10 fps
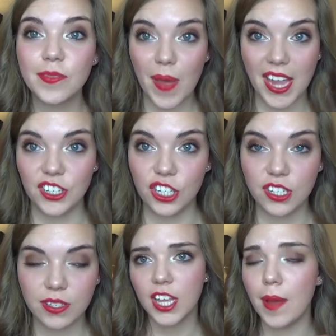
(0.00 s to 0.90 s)

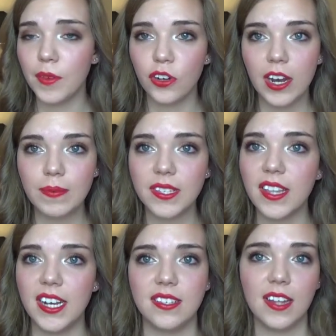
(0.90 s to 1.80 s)
Patience. Come to grips
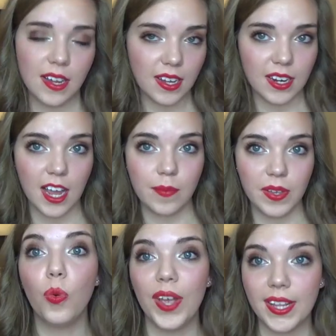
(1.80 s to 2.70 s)
that it's not going to come
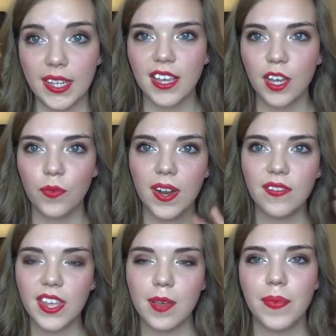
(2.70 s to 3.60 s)
quickly. Get rid
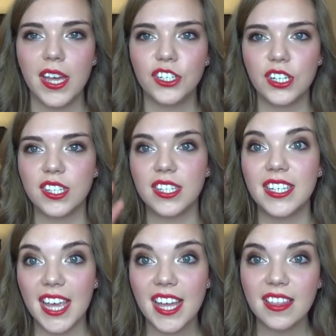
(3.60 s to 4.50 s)
of the impatience,
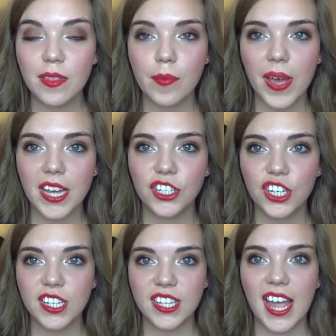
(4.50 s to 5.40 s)
get the
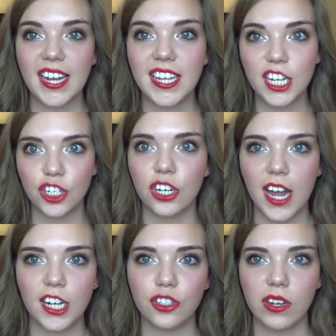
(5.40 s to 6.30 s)
patience, and get your
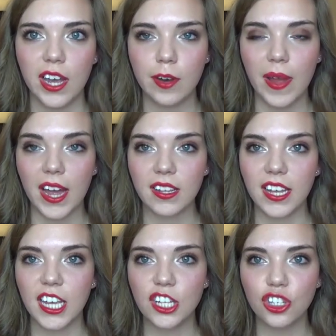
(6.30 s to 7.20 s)
natural hair back.
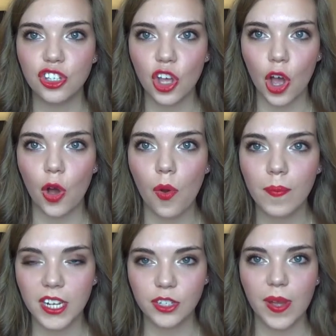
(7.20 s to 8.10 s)
Like, it's so
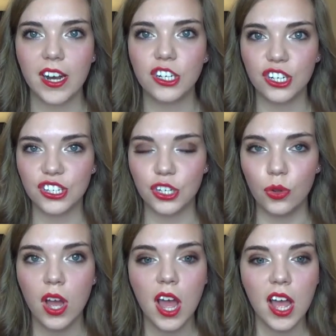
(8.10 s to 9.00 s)
much better just
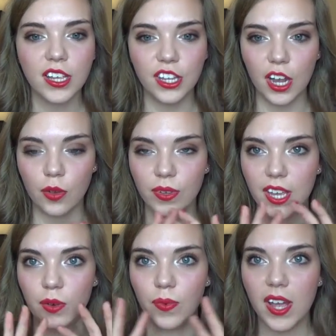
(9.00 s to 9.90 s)
to, you know,
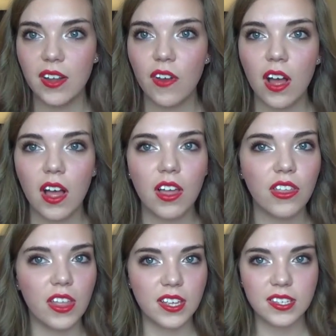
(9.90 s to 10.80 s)
get rid of all
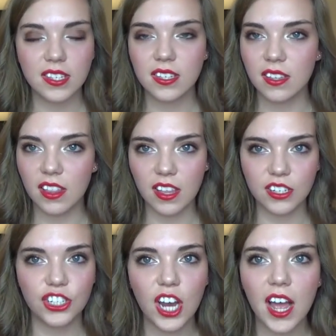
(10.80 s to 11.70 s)
the
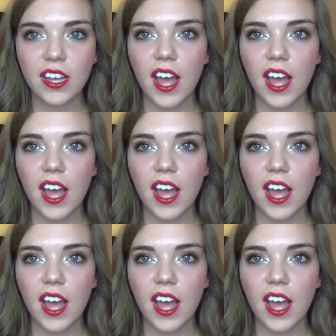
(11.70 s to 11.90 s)
junk,